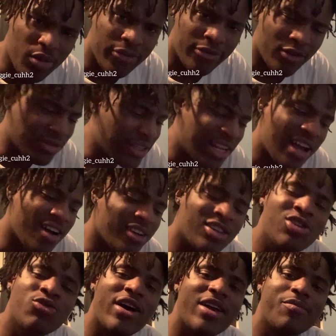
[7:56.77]
perform. Nah,
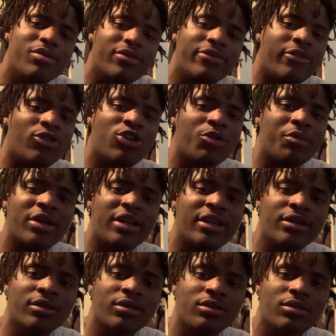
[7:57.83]
you ain't performing,
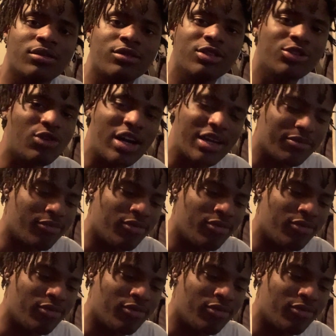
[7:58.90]
nigga. You ain't